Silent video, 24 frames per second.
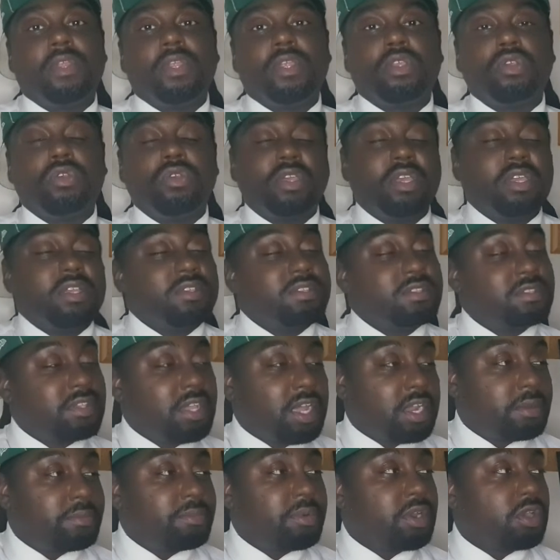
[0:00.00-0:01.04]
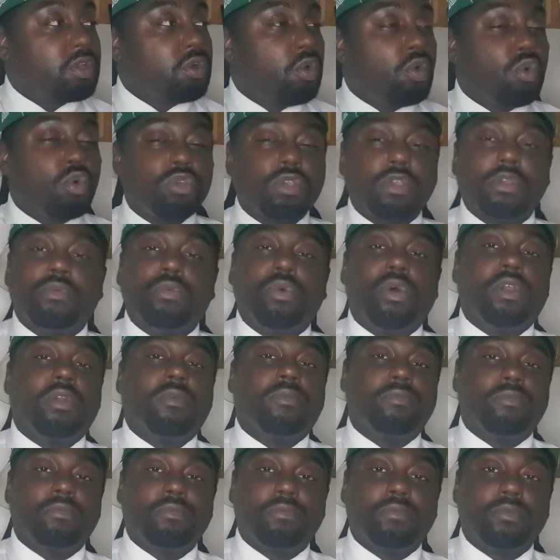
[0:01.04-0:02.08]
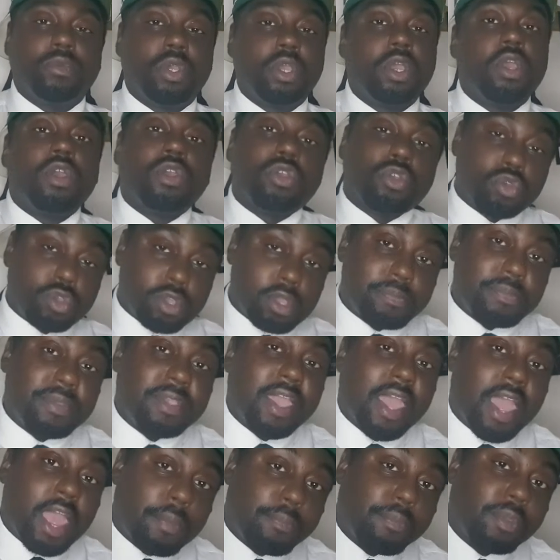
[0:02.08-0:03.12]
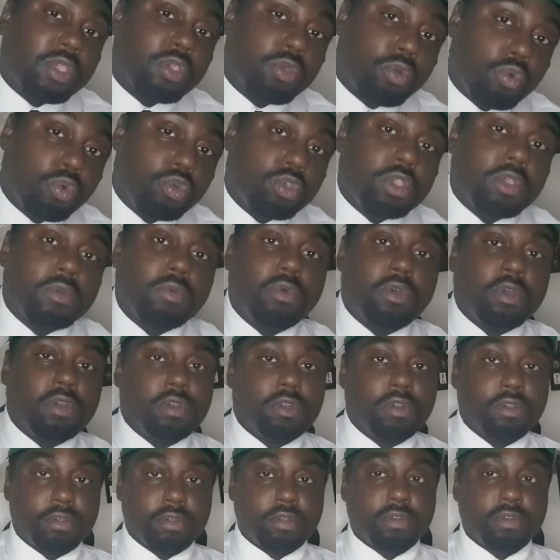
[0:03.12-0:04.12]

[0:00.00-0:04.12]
You can celebrate all you want. You can be happy all you want.